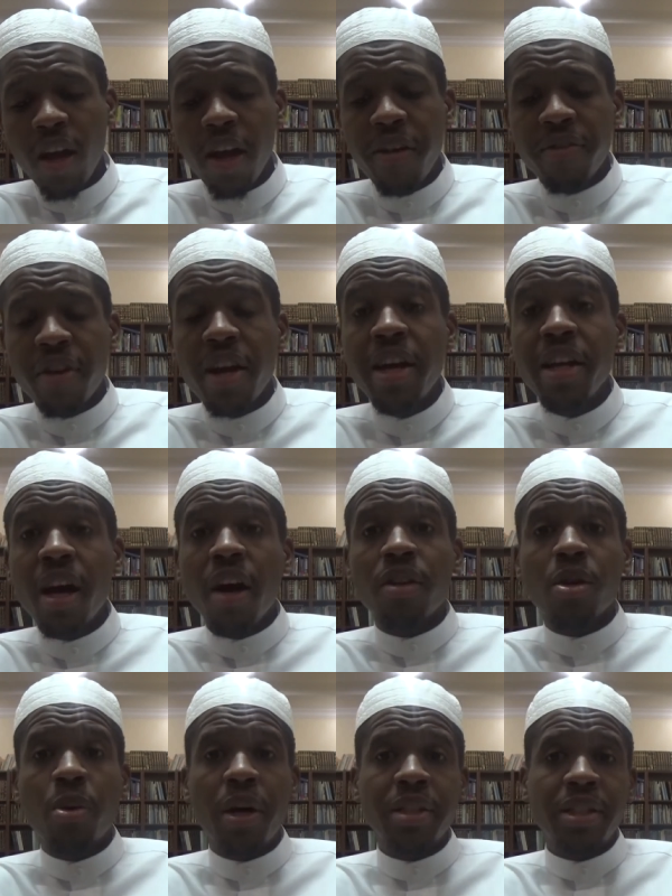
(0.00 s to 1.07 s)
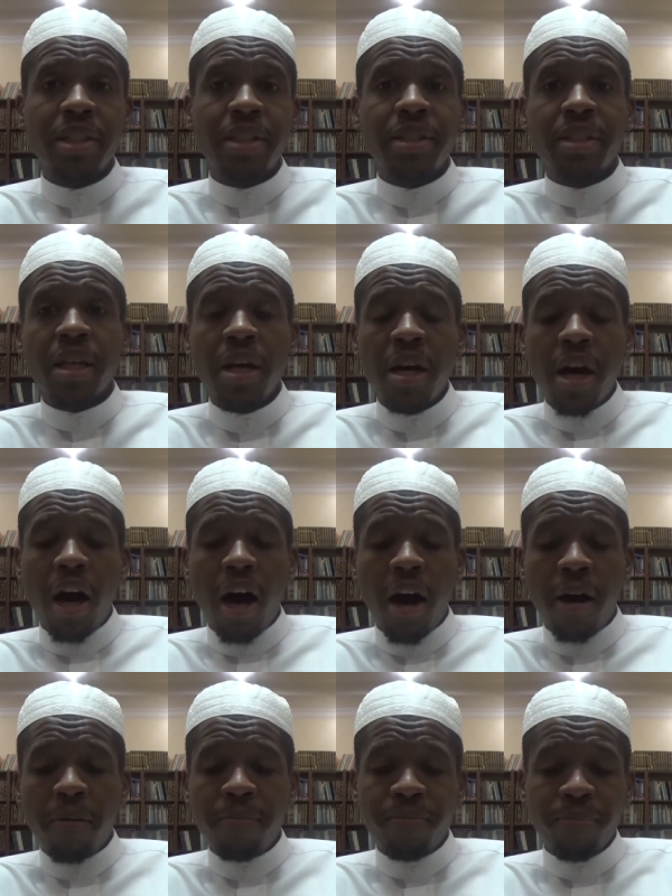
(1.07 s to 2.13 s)
If there are any other questions
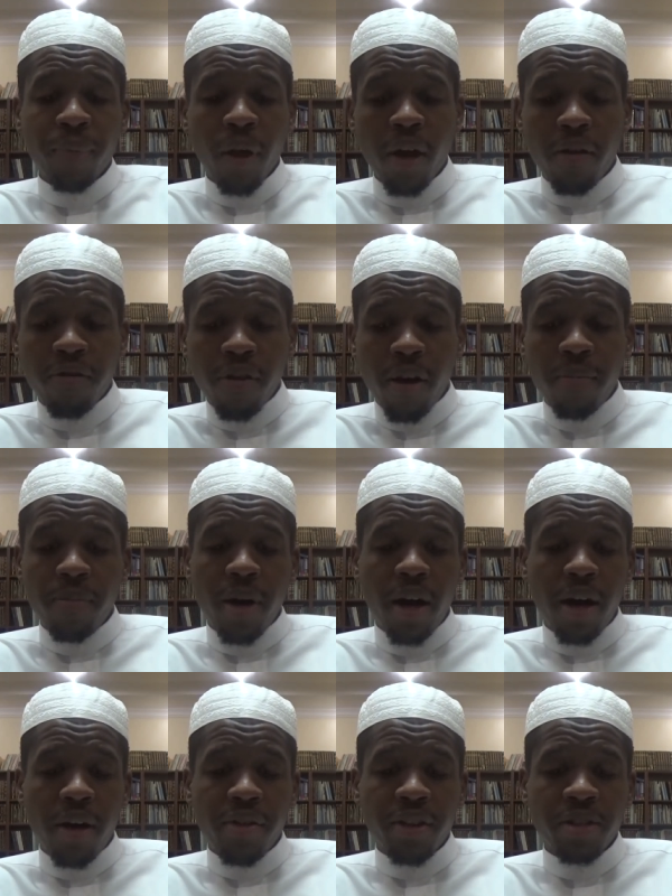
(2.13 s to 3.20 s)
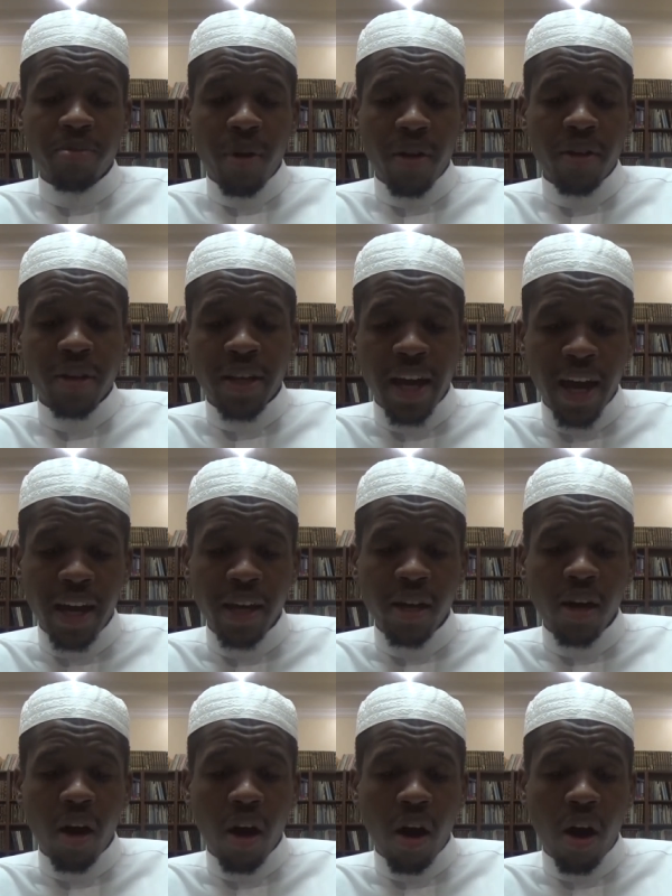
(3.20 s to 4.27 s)
um, from uh, this brother
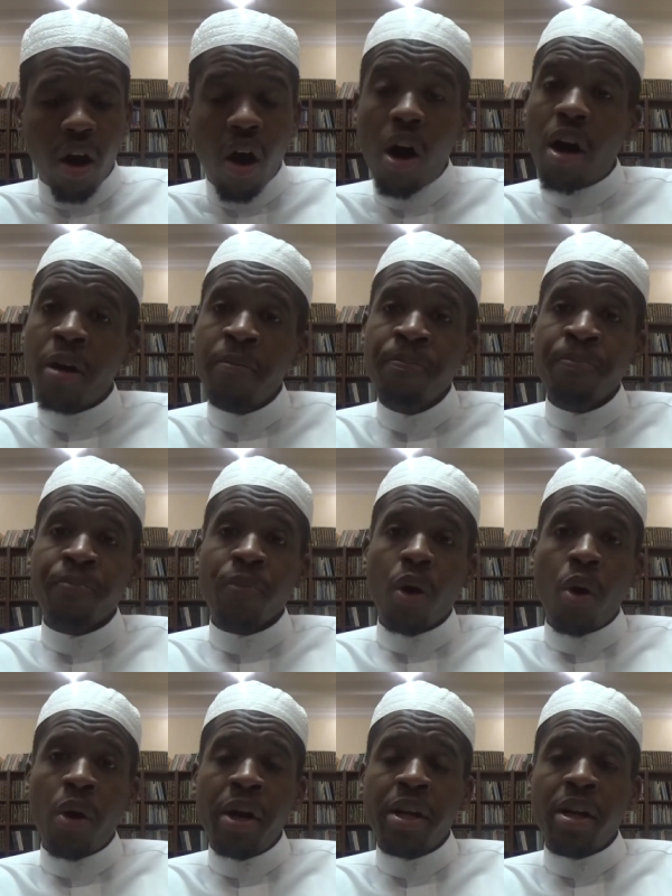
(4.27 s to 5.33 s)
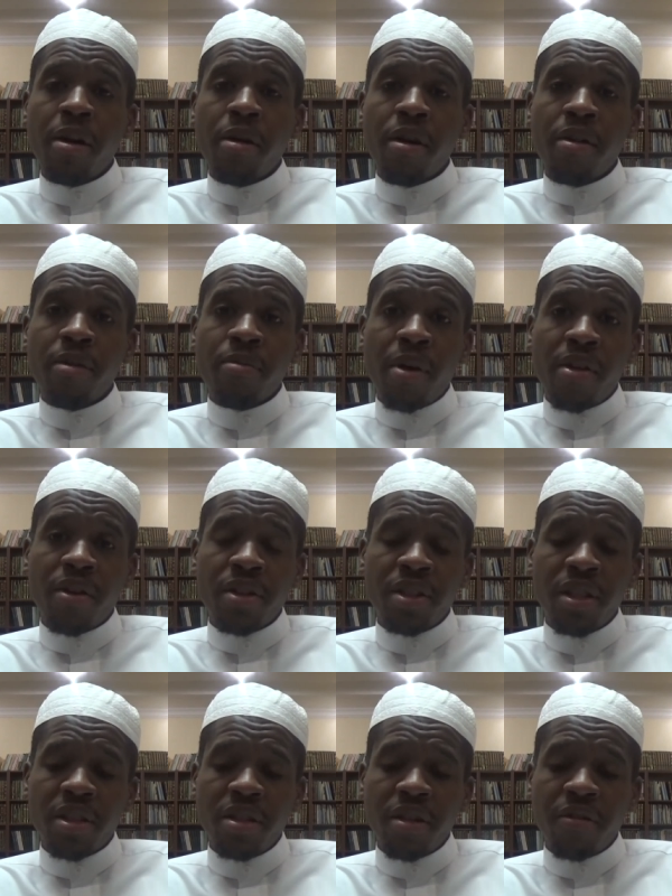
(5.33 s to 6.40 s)
K.R. or any other brother or
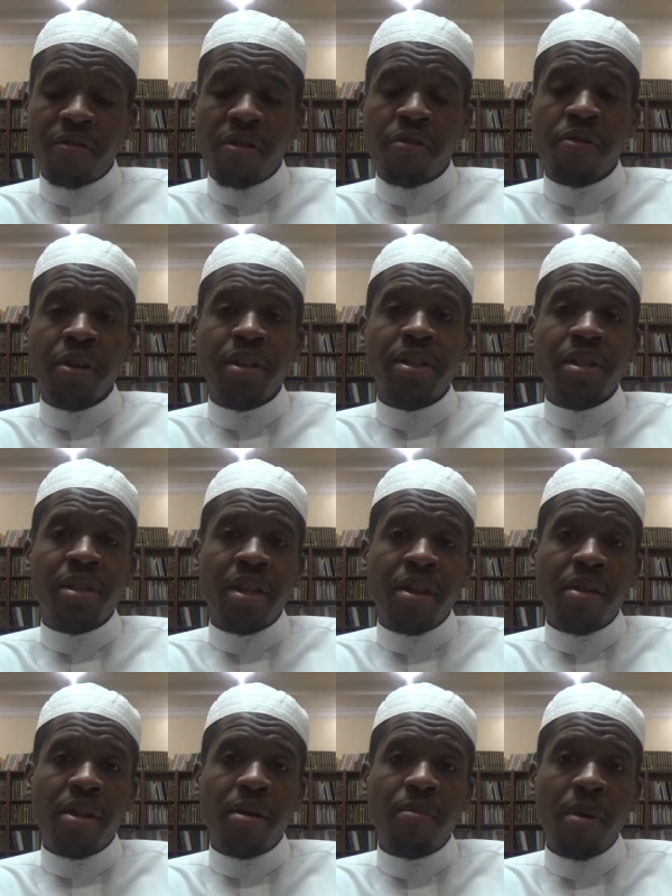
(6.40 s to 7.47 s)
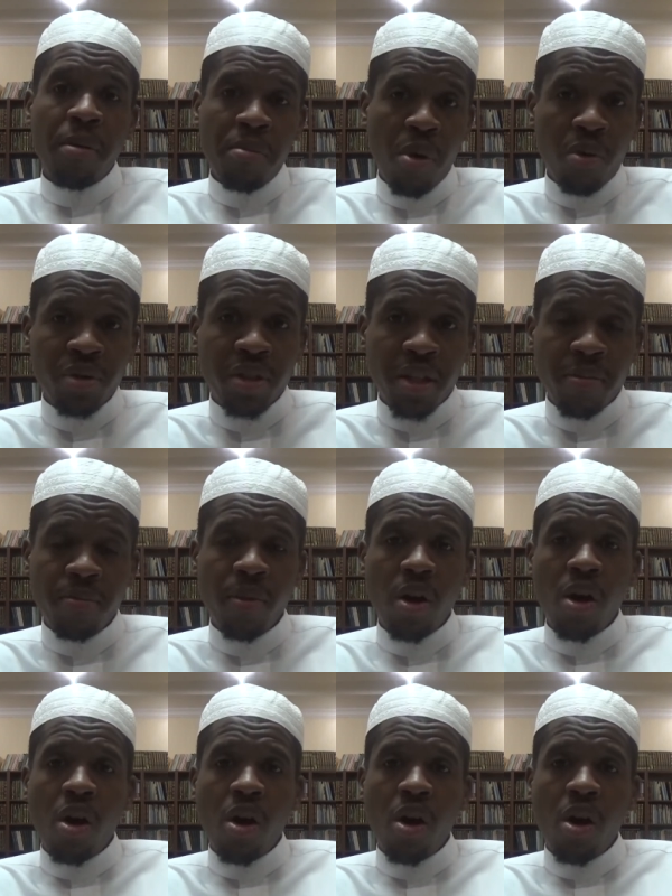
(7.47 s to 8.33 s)
sister, feel free to send them and post them